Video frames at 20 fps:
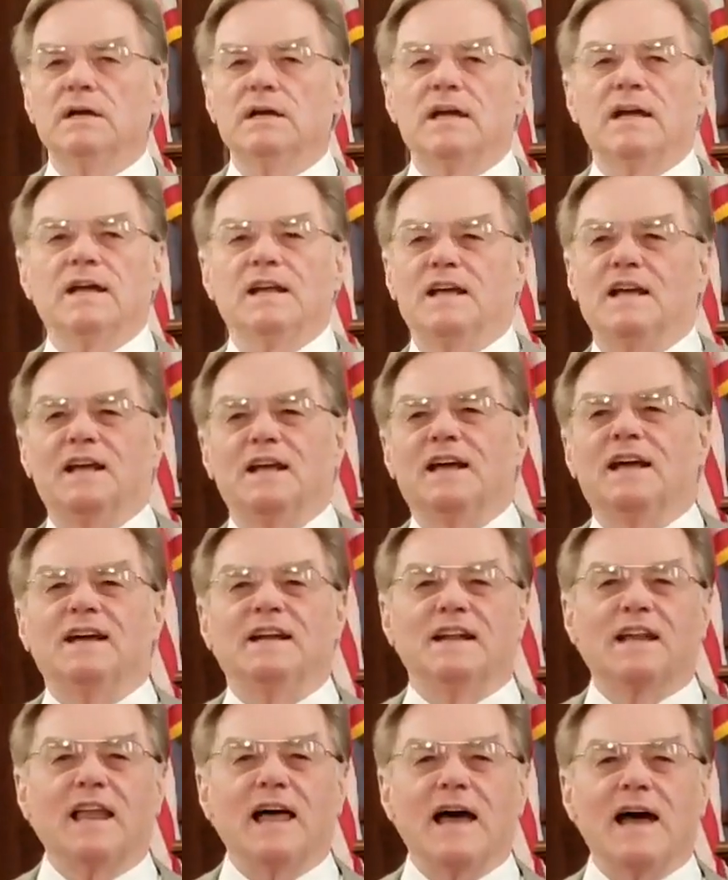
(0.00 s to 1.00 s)
And he, and
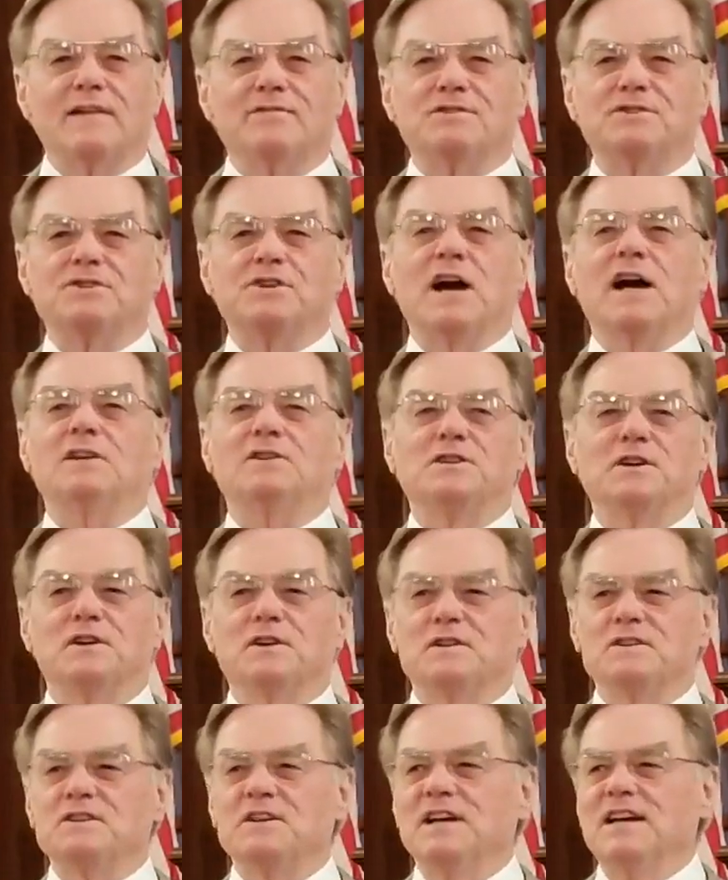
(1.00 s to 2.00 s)
he laughs, John
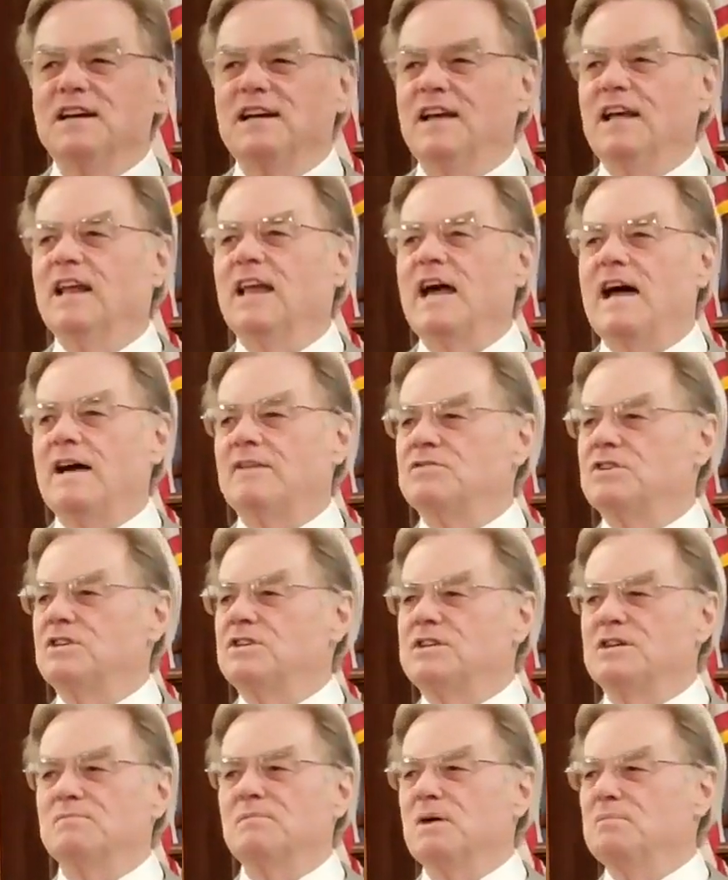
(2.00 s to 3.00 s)
Church. He laughs and he
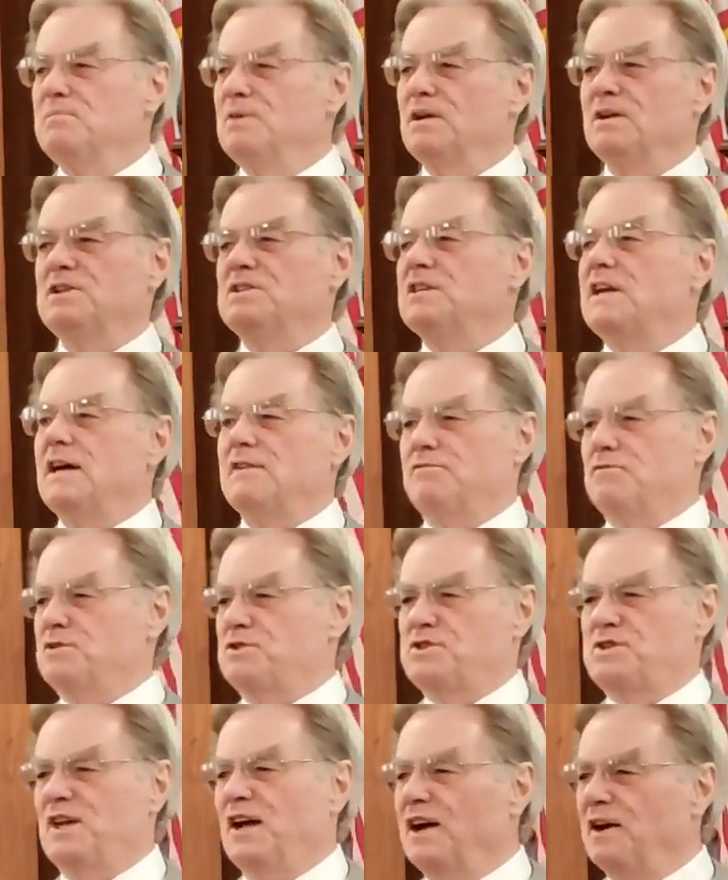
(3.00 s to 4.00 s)
says, my building's not for
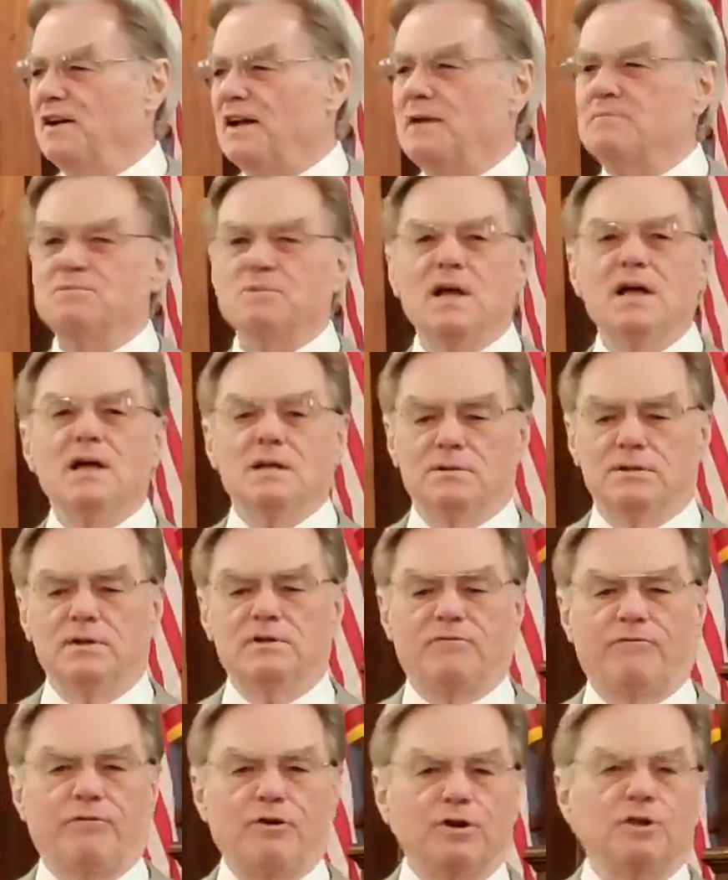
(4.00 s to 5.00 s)
sale. I'm, the
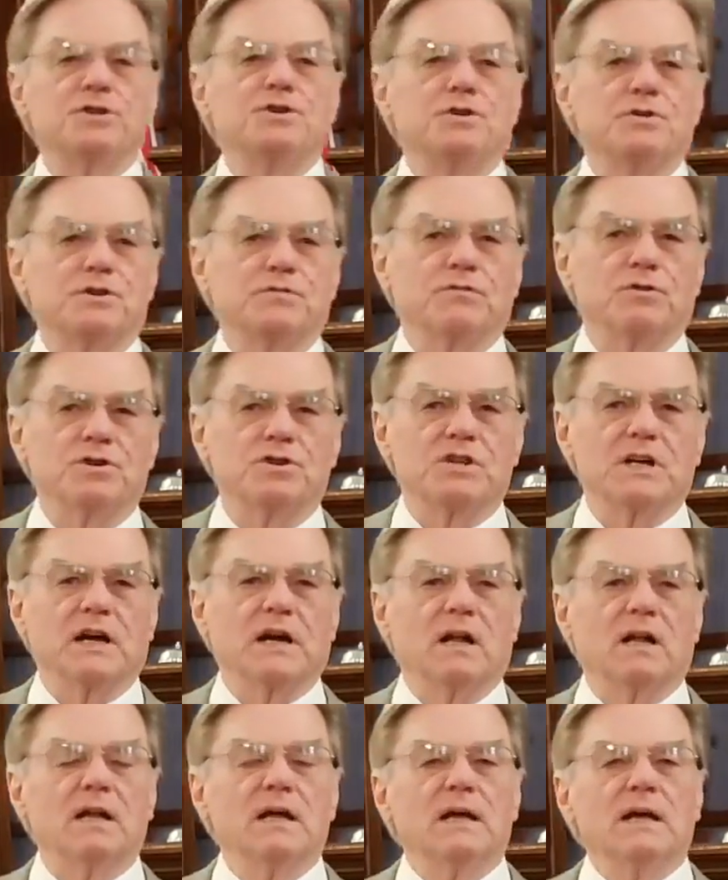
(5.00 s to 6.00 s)
furniture's for
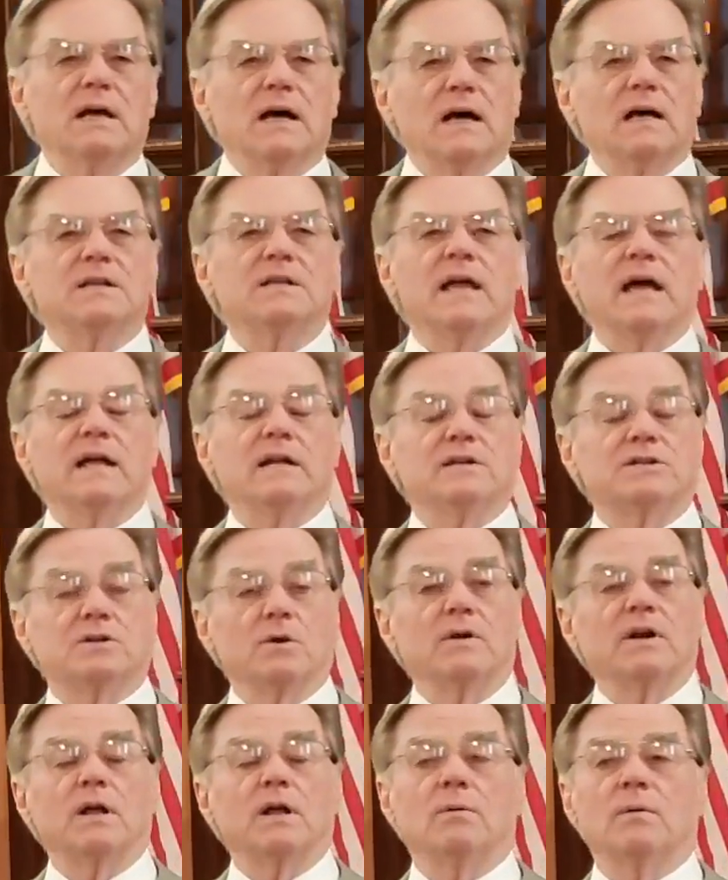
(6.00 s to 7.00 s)
sale. I, and
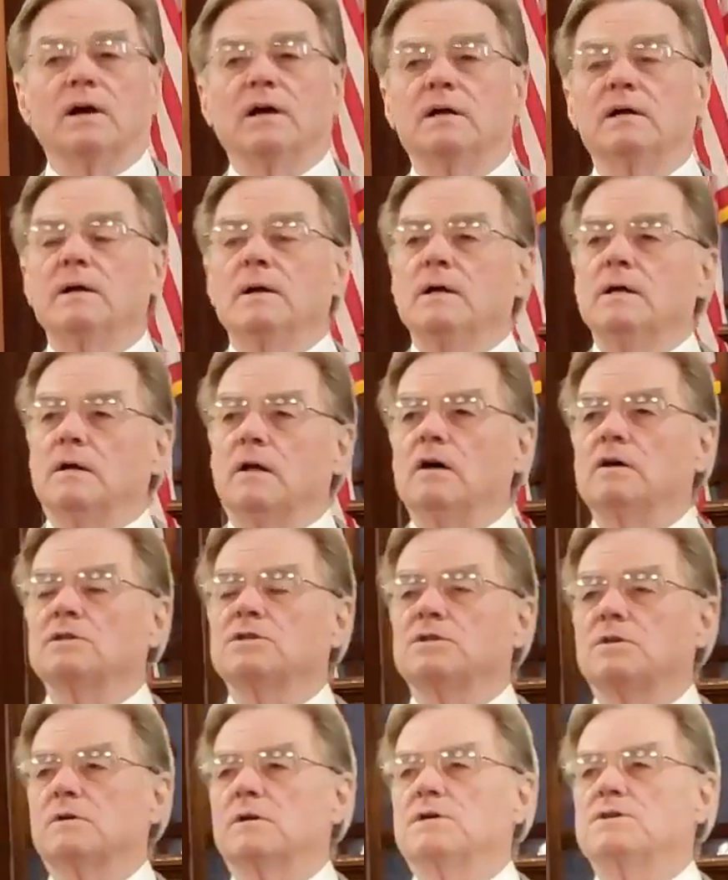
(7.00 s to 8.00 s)
so anyway, long
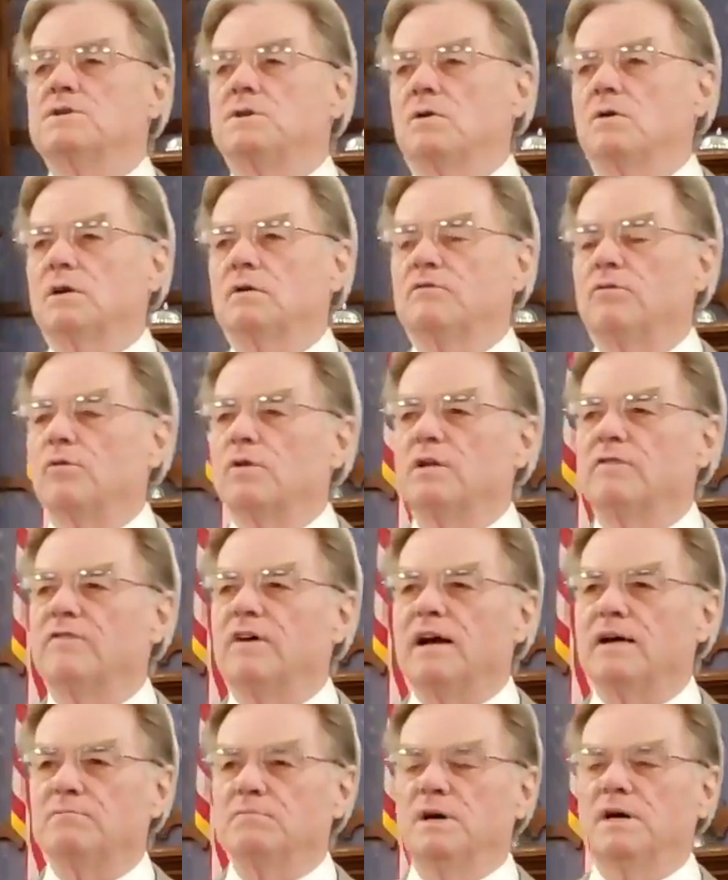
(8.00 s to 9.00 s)
story short,
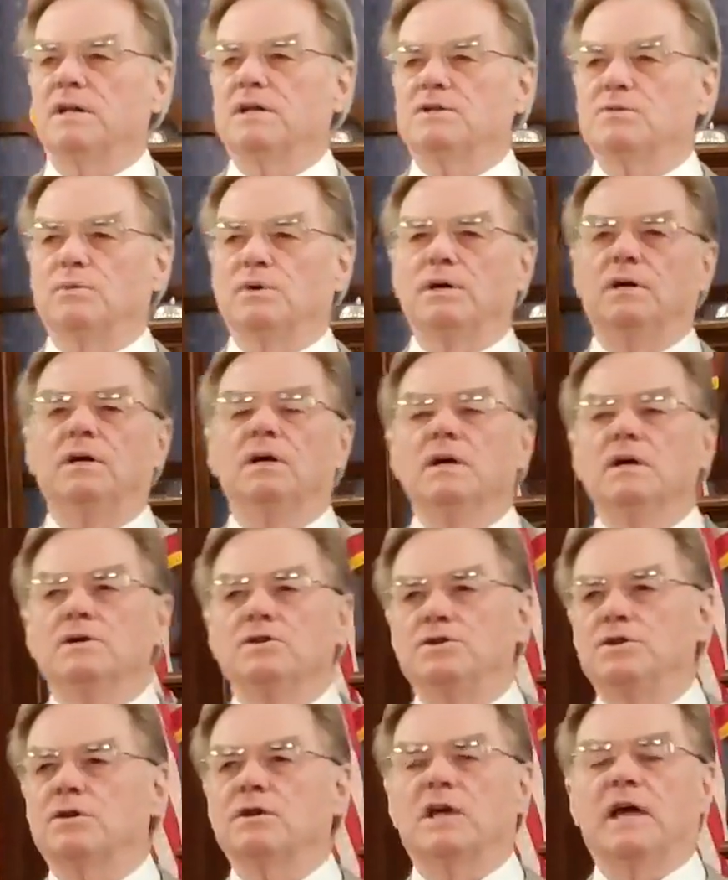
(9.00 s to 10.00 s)
45 minutes, we
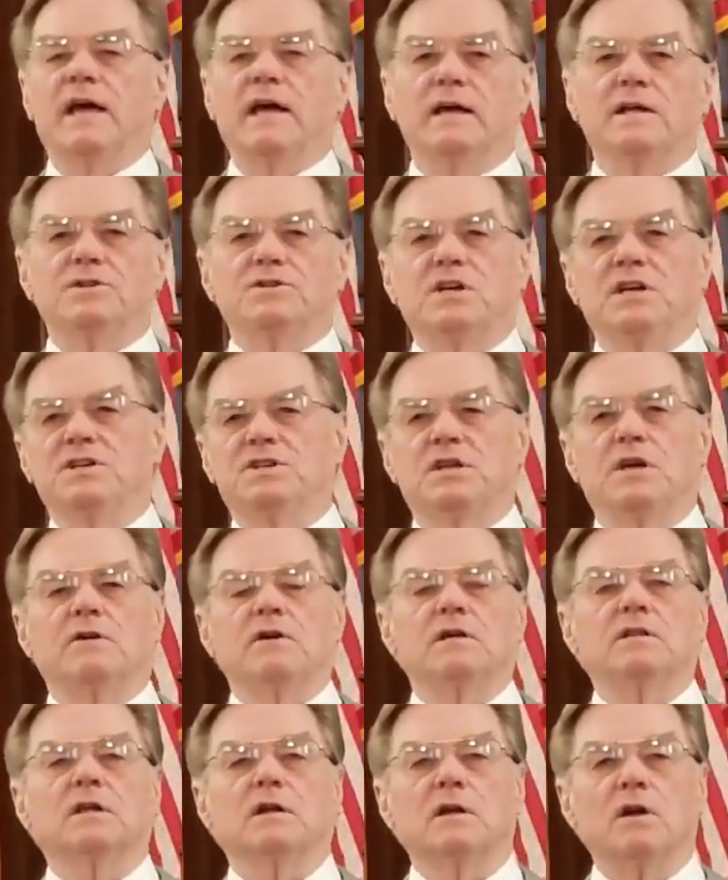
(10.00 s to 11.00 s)
shook hands. He's
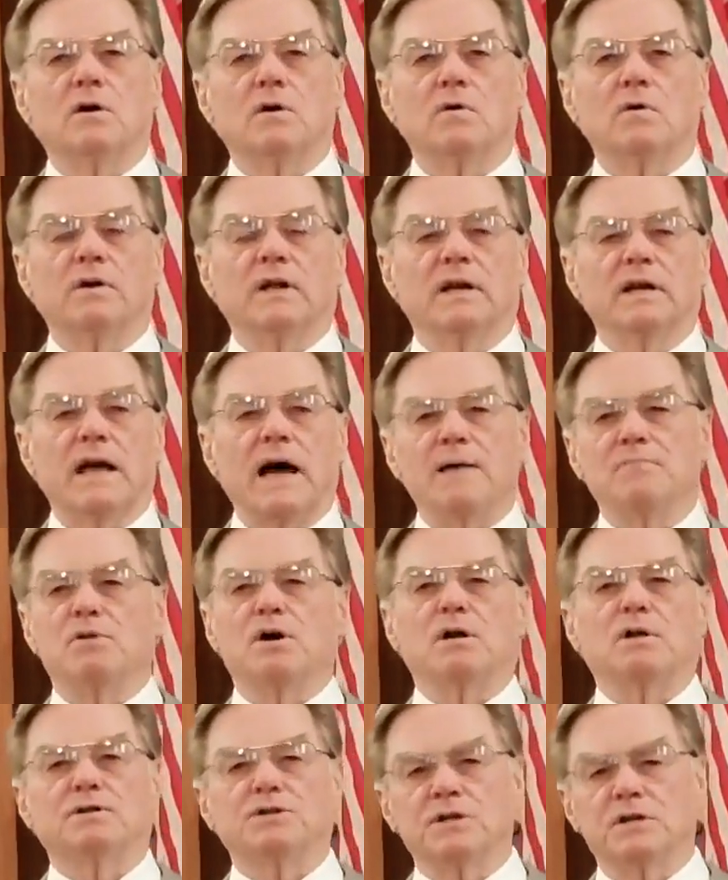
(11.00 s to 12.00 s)
carrying the loan and I
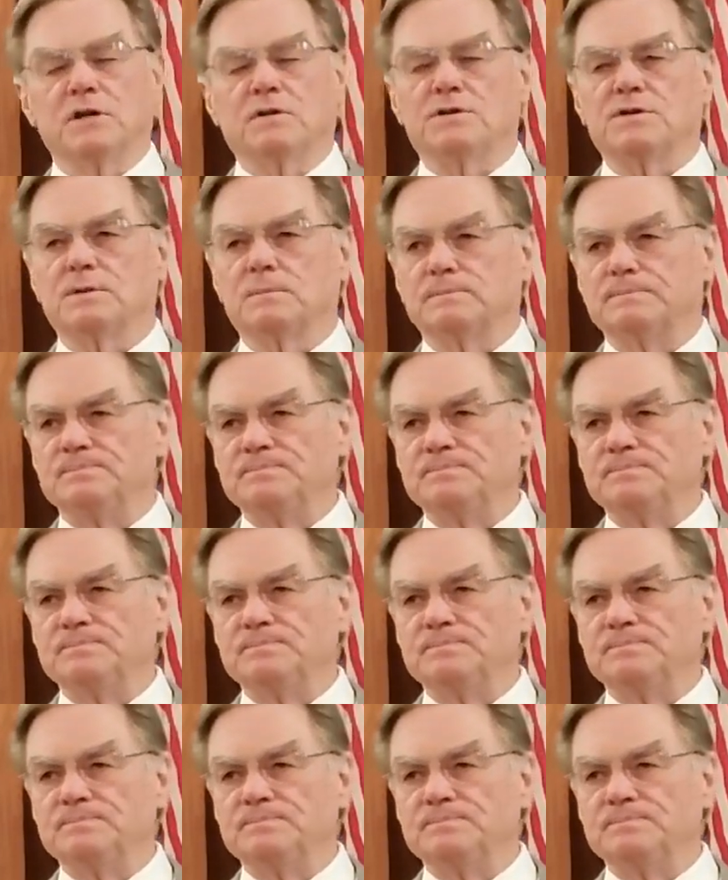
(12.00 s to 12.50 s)
bought a church.